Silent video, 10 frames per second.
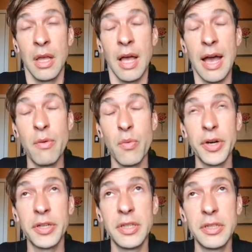I
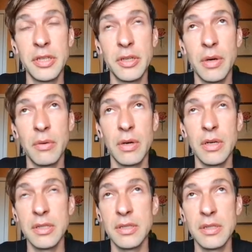worked until I
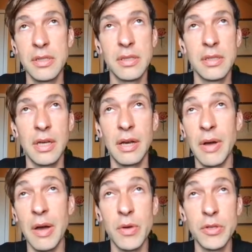was
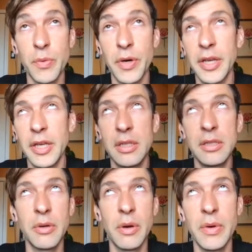working
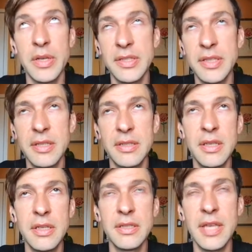until I was
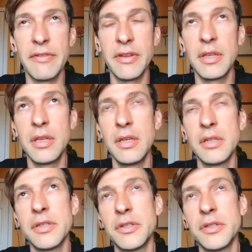16, 17
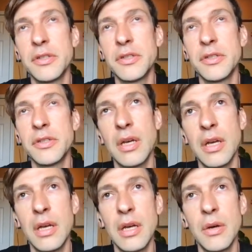years old
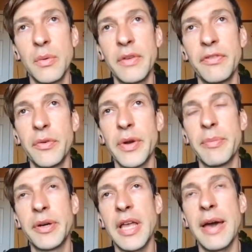with the
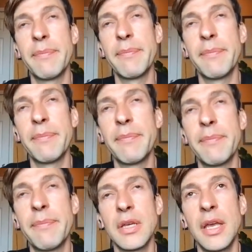rubber
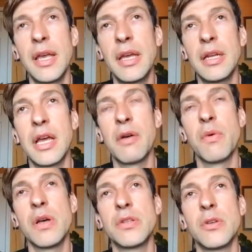tappers, and I
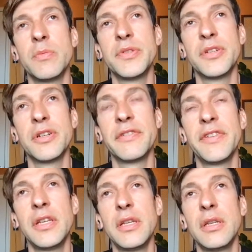was
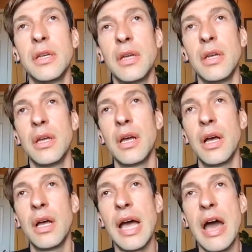observing
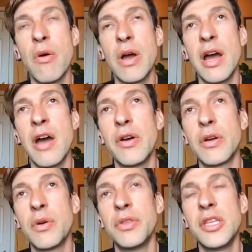how our
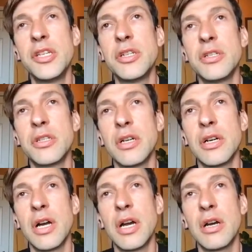conditions
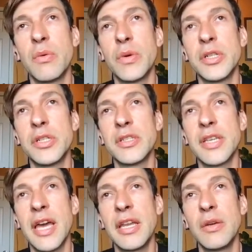were
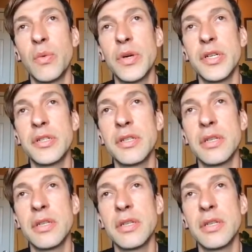just getting worse,